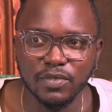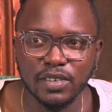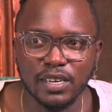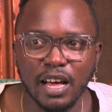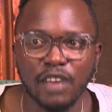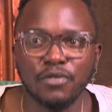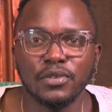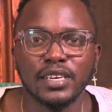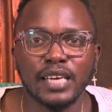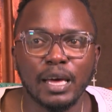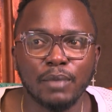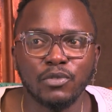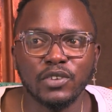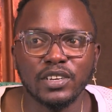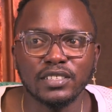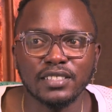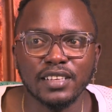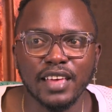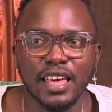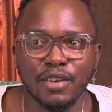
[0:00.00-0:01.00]
having
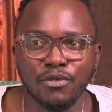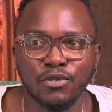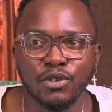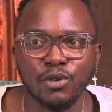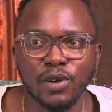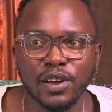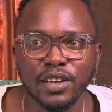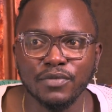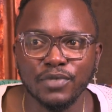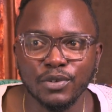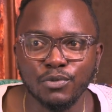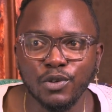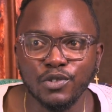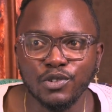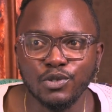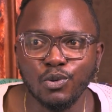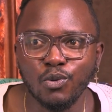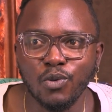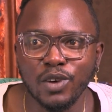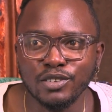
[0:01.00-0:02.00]
cameras everywhere, even when
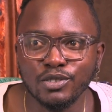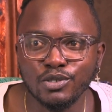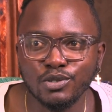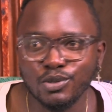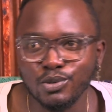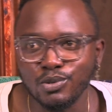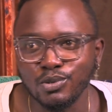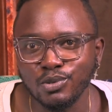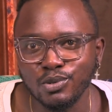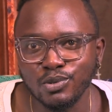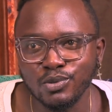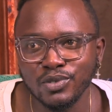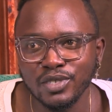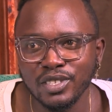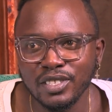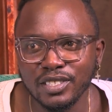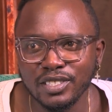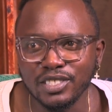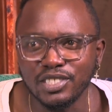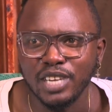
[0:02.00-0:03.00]
you want to mm -hmm.